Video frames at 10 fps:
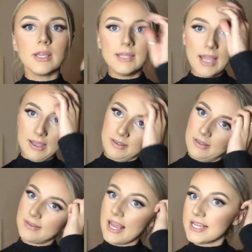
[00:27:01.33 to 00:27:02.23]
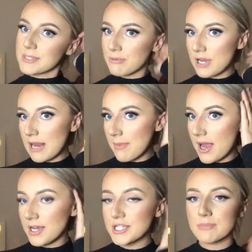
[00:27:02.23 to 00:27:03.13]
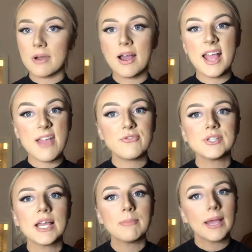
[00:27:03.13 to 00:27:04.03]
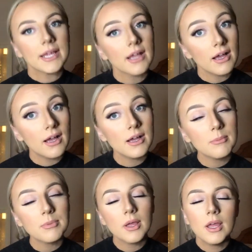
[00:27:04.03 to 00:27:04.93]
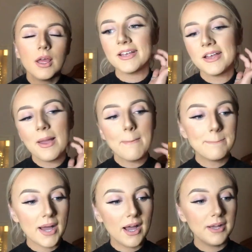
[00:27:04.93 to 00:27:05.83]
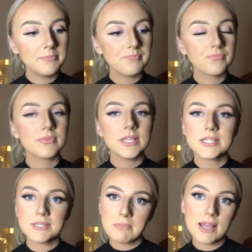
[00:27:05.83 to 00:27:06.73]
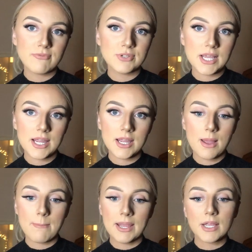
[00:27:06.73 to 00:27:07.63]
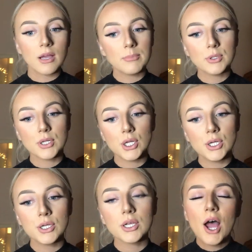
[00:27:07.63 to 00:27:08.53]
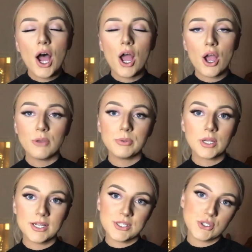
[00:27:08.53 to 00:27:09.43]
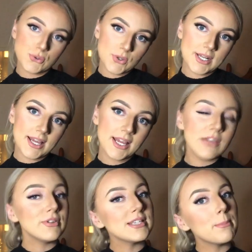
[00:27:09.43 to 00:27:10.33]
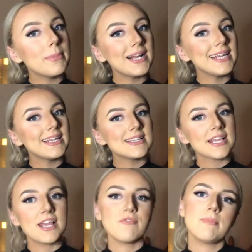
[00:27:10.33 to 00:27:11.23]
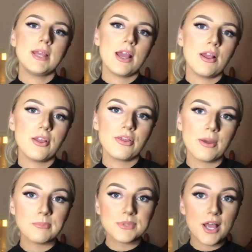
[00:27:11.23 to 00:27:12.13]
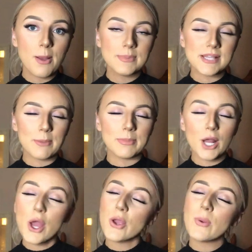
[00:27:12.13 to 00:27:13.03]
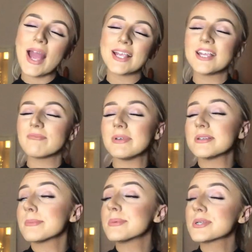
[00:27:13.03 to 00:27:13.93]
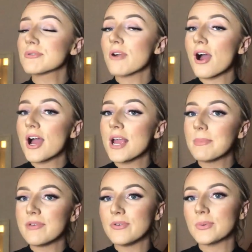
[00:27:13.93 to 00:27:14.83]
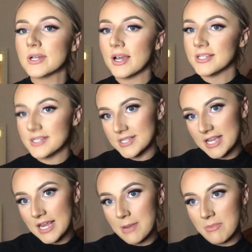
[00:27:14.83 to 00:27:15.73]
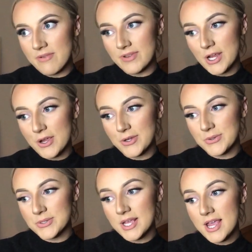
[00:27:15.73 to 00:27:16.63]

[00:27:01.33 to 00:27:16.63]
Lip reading: Yeah, that is pretty much my everyday makeup, but this is my everyday makeup look. I hope you guys enjoyed it. If you did, please give me a thumbs up down below and give me a subscribe if you would like to see my videos